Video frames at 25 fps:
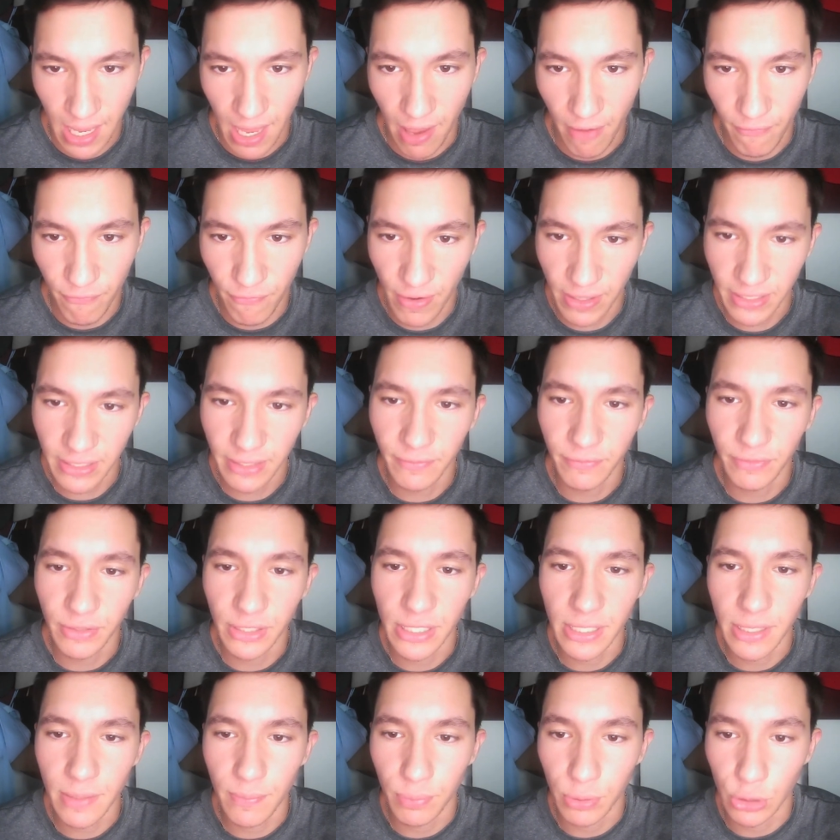
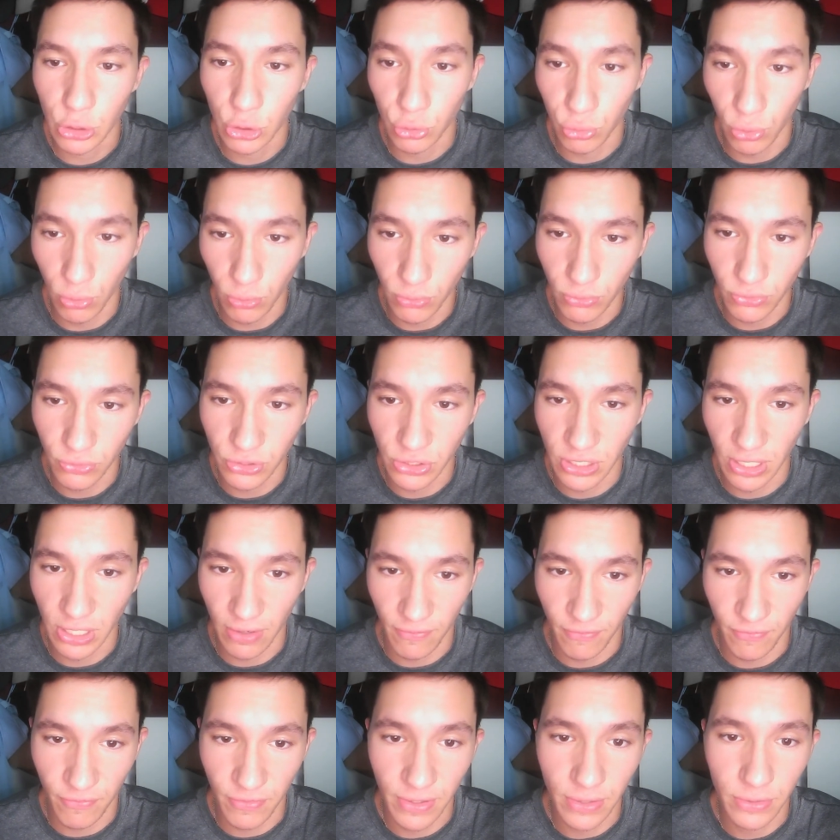Effectively patrols
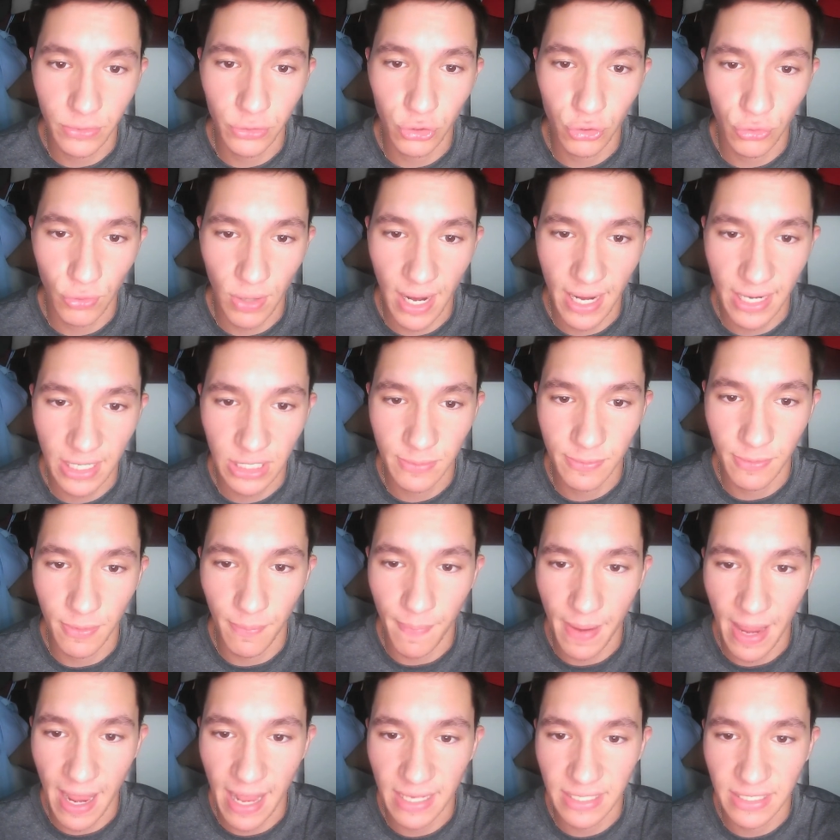center field, tracks the
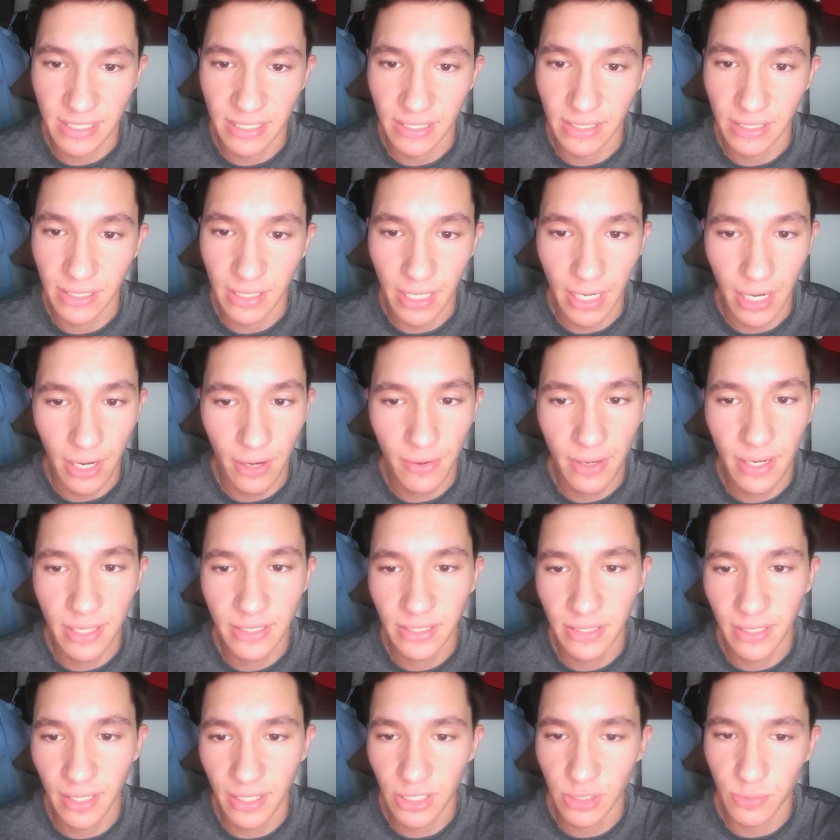pass in the air, and has
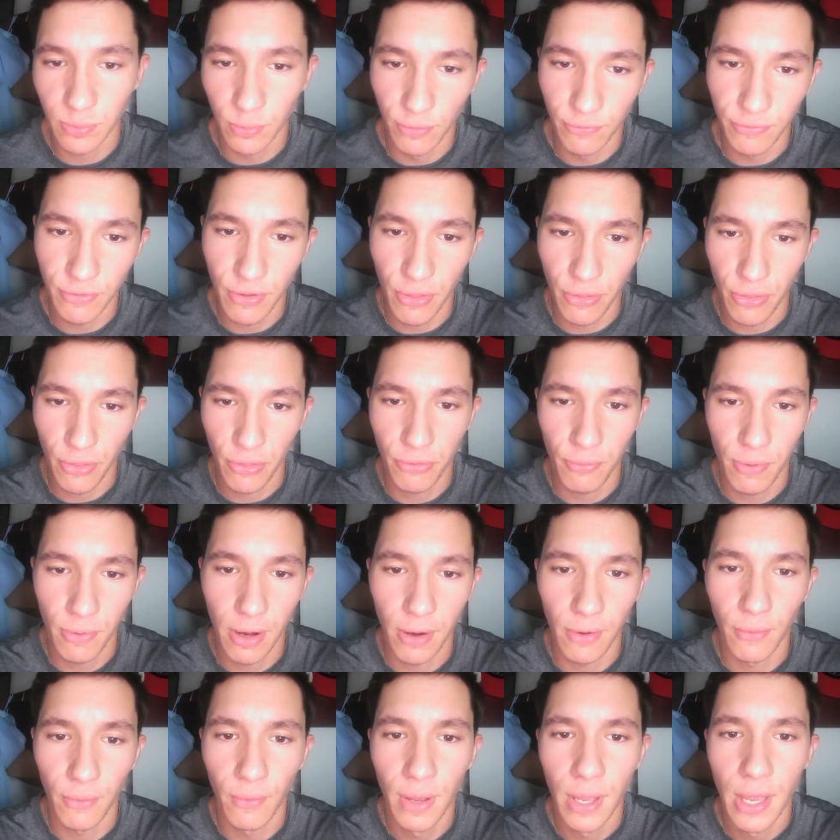a nice move to the
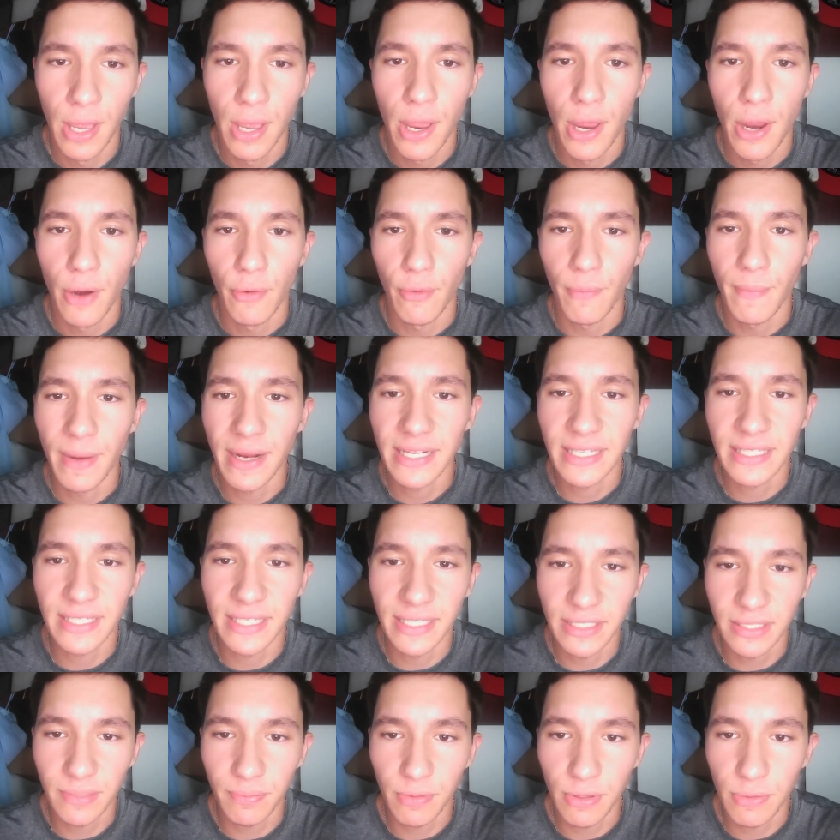throw. Remains
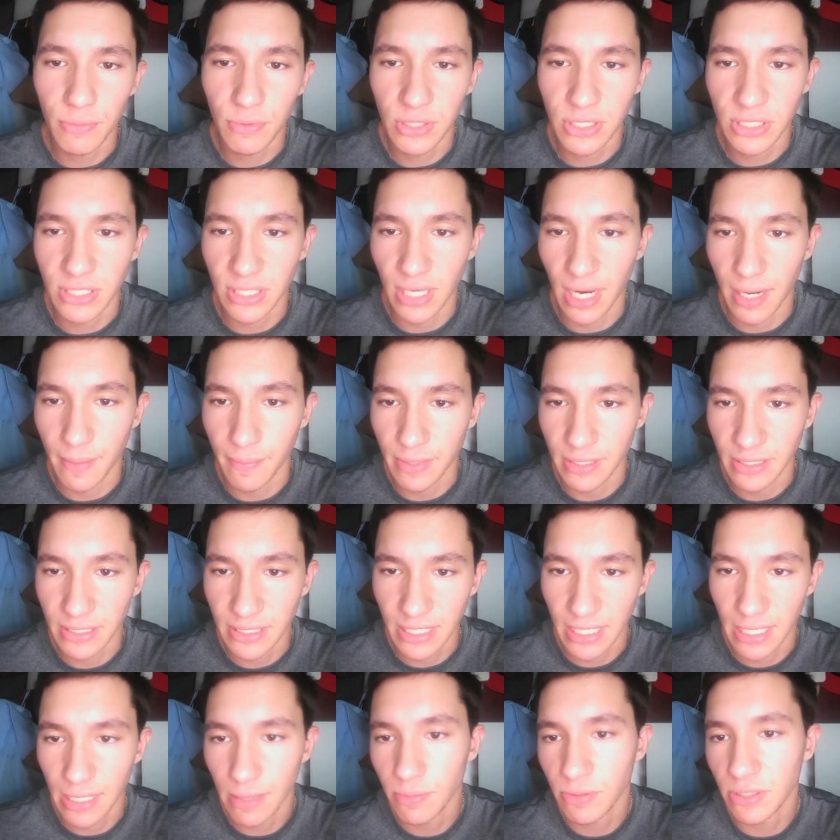disciplined with assignments,
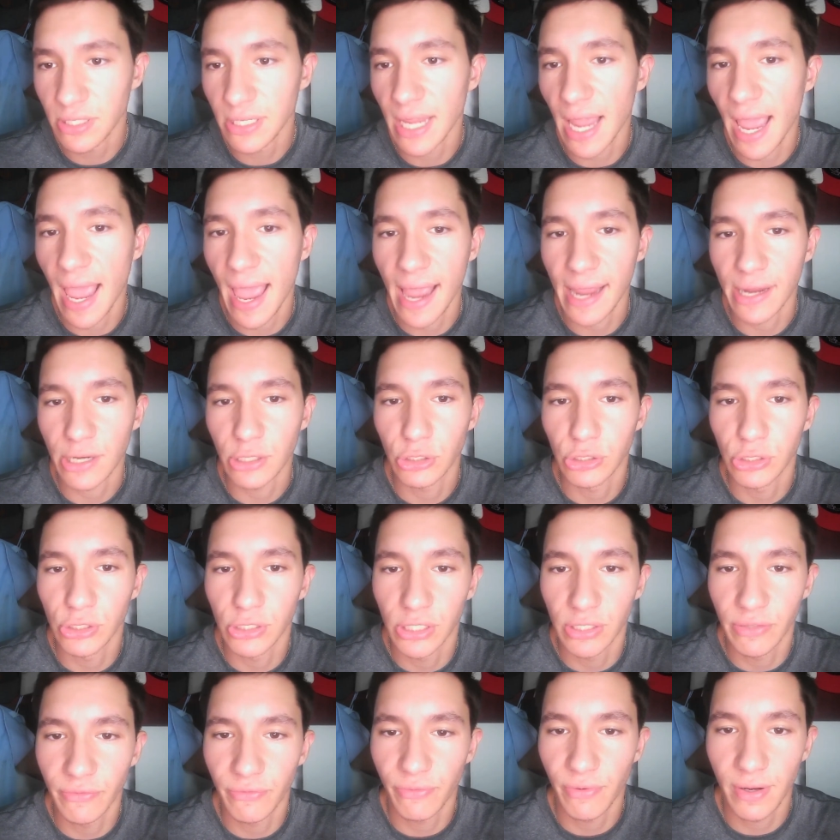keeps the action
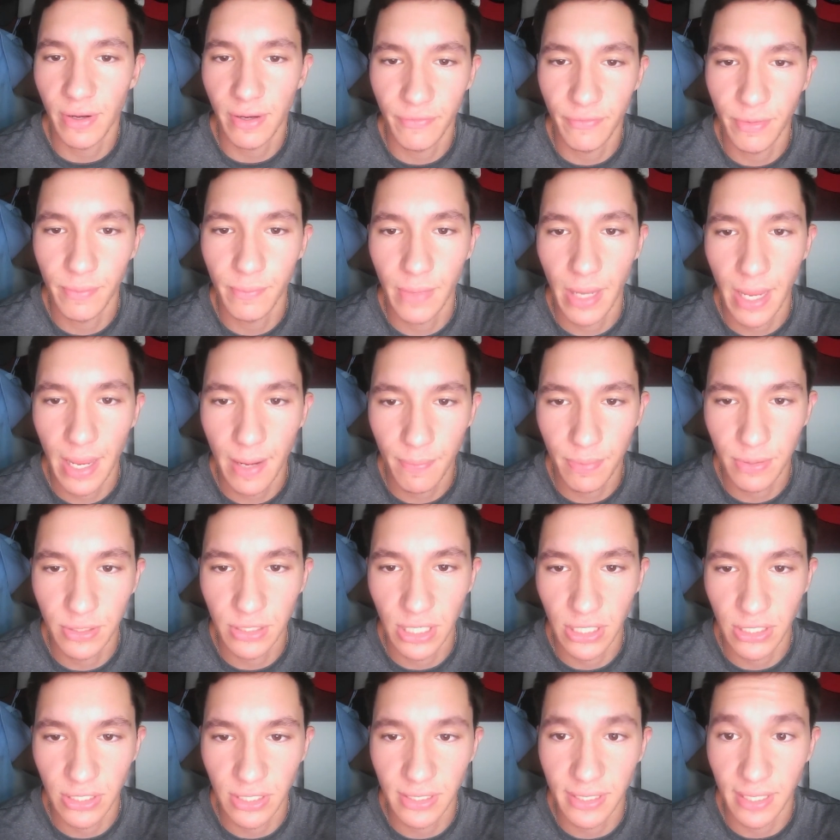in front of him, and
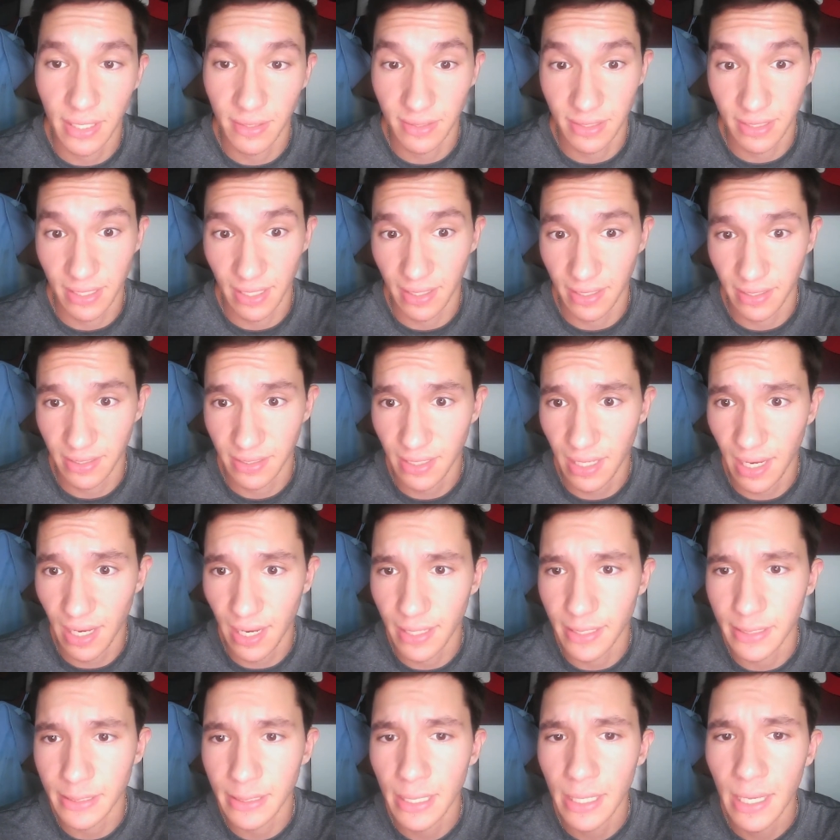possesses outstanding size.